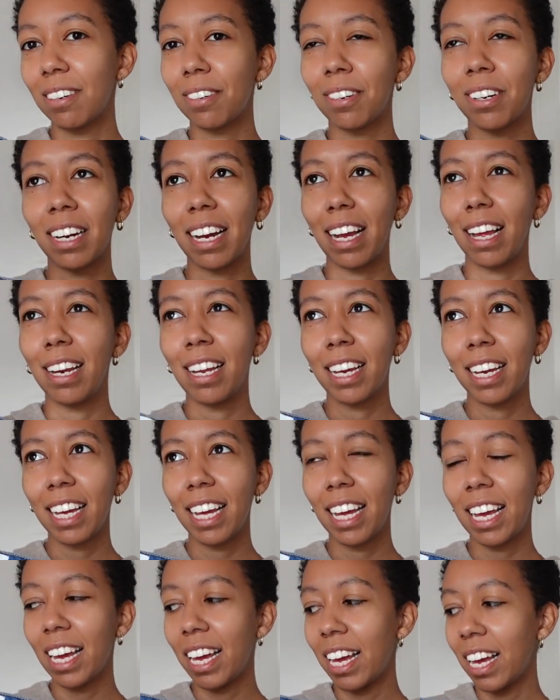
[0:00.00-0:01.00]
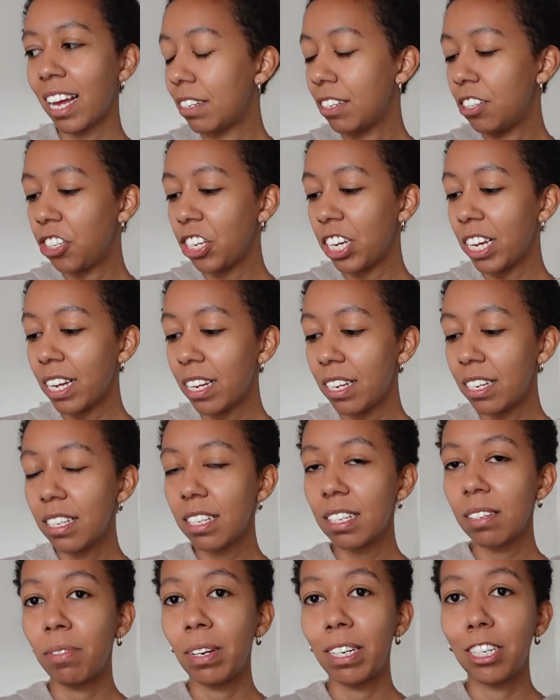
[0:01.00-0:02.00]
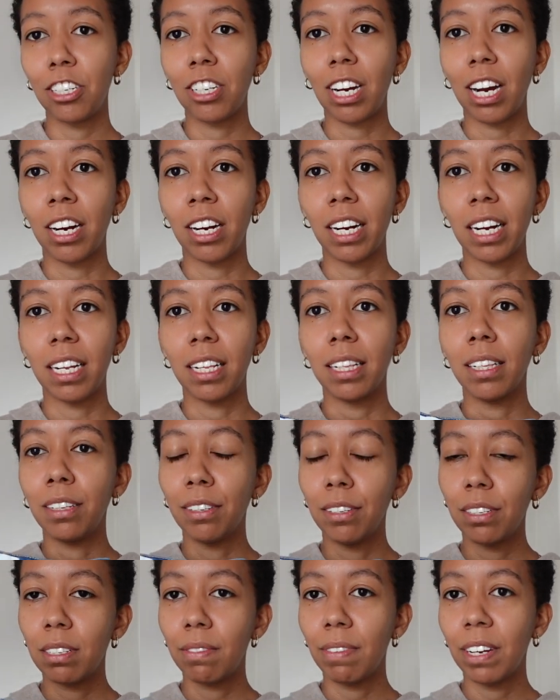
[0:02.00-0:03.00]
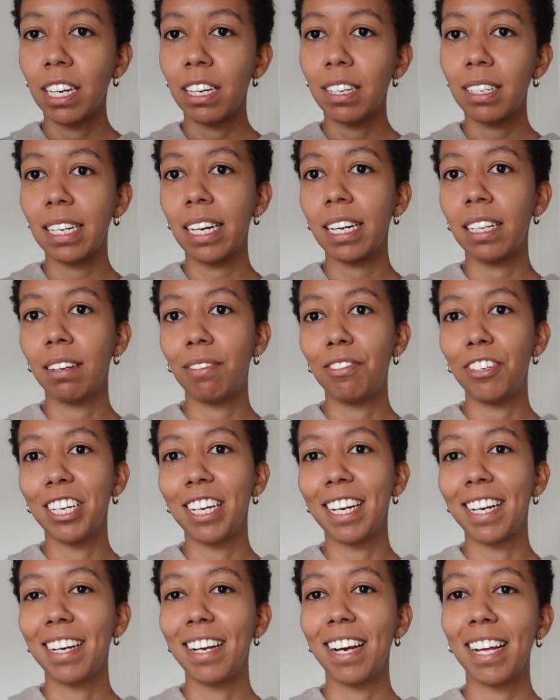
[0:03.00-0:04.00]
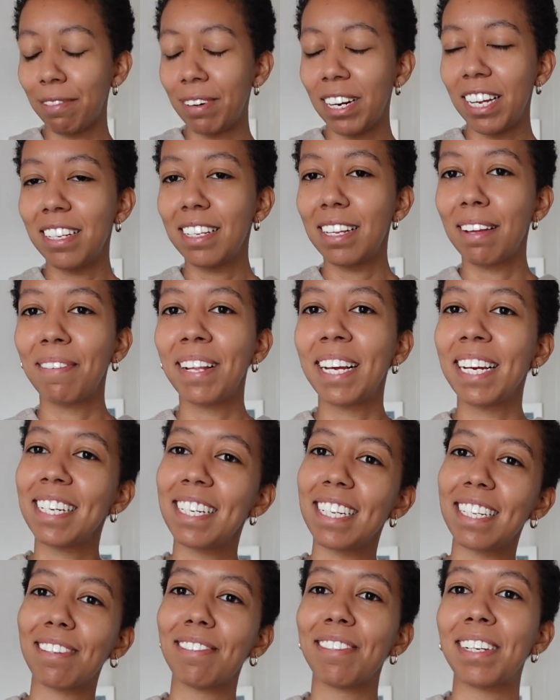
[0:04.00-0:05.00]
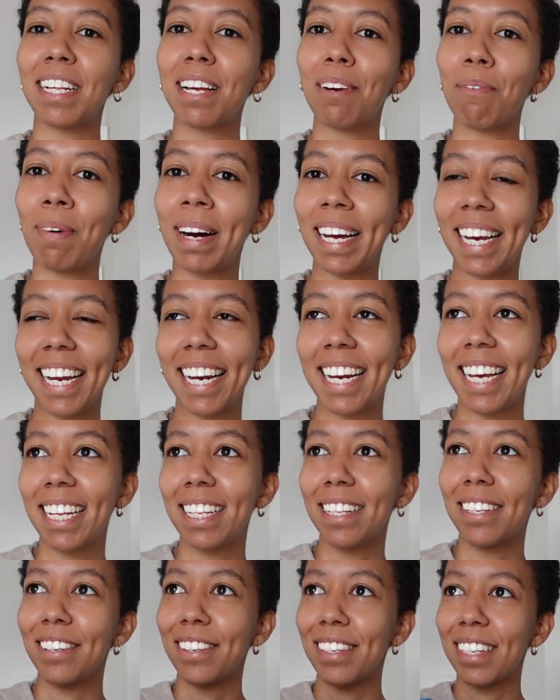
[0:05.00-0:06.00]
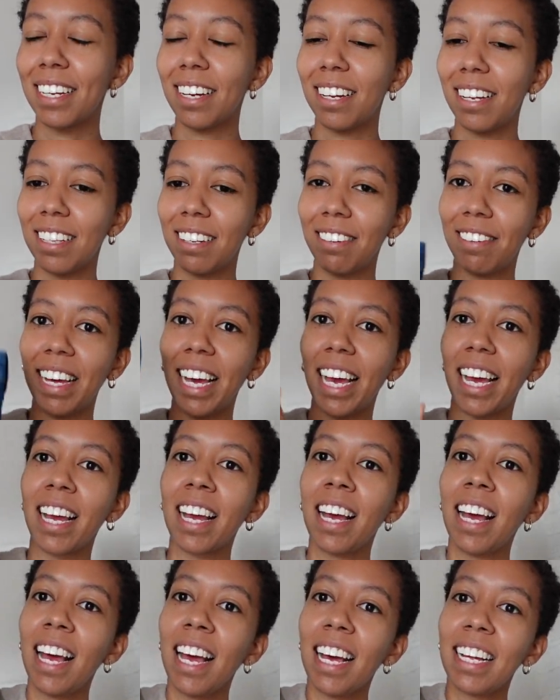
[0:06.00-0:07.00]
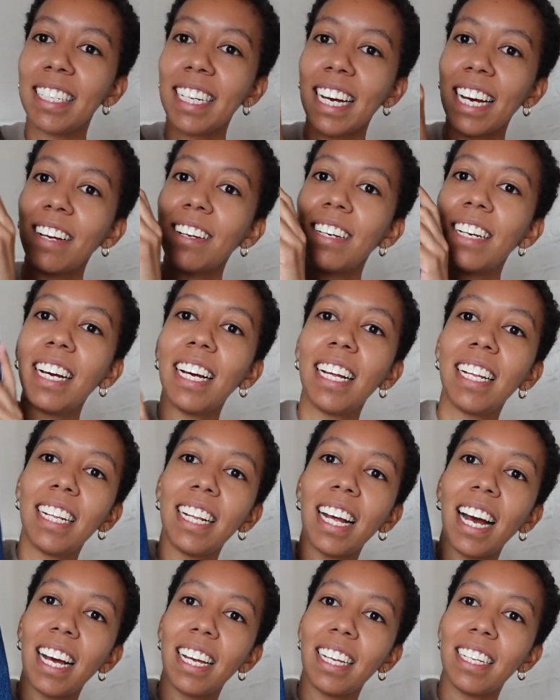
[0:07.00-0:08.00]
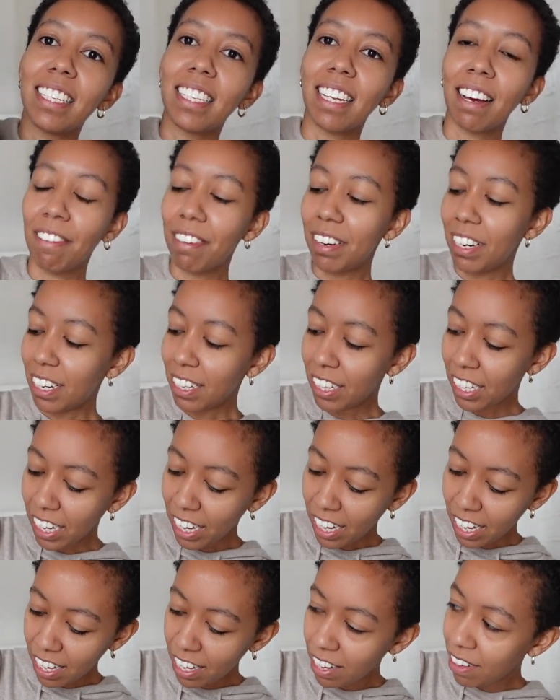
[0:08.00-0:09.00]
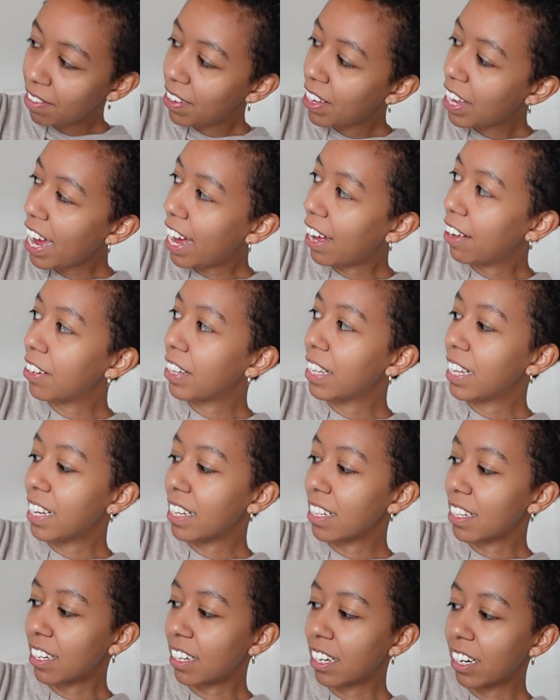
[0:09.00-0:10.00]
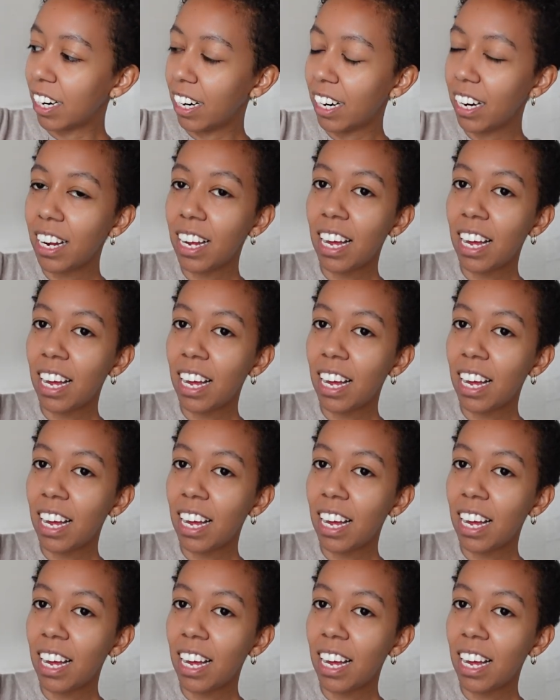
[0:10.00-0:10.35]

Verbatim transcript: or Anike jeans which are a loose fitting style of jean I wanted something just really wide and loose all the way down and that is definitely how these are